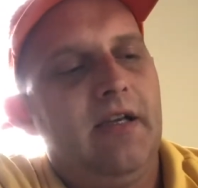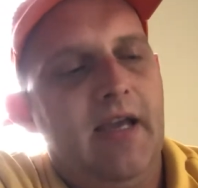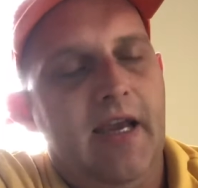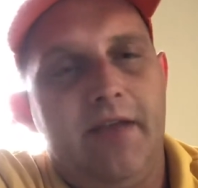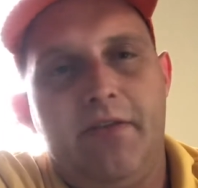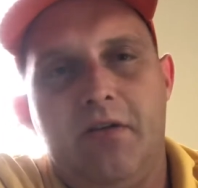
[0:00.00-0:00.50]

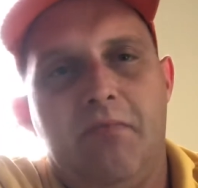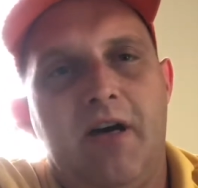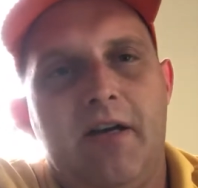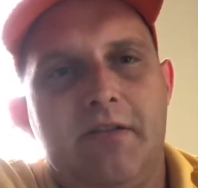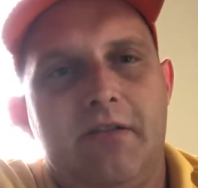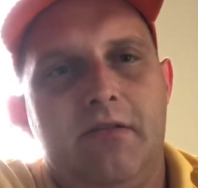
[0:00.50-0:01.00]
and the
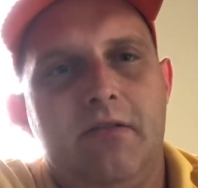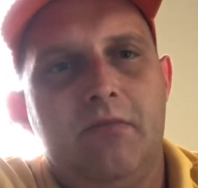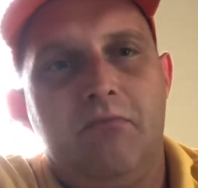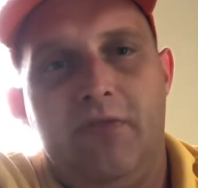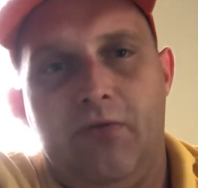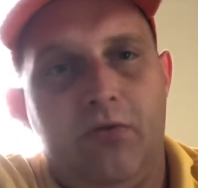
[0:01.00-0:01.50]
deposit
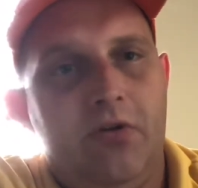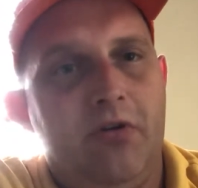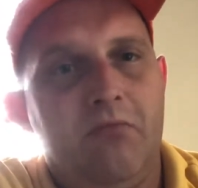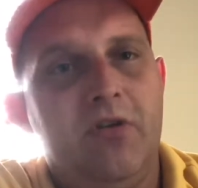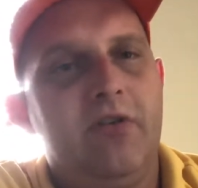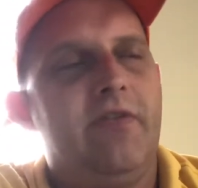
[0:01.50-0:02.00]
before you can
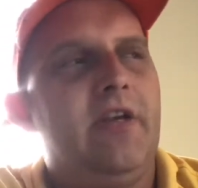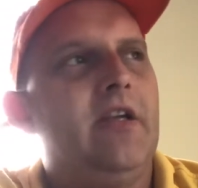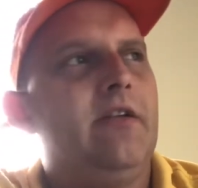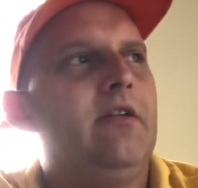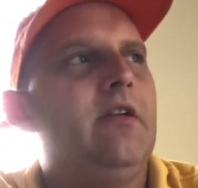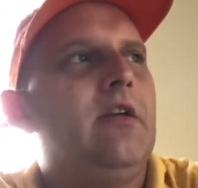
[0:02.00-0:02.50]
move
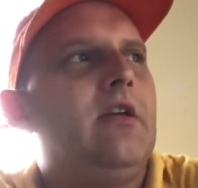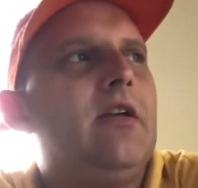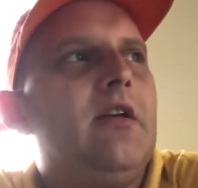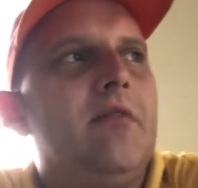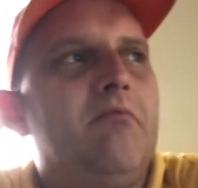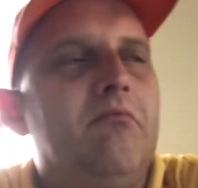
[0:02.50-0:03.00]
in.
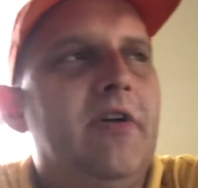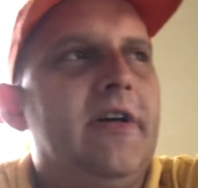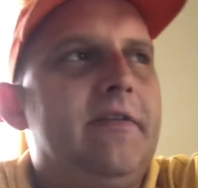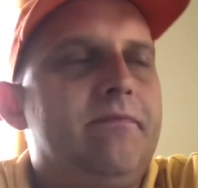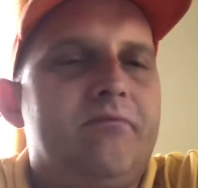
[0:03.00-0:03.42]
But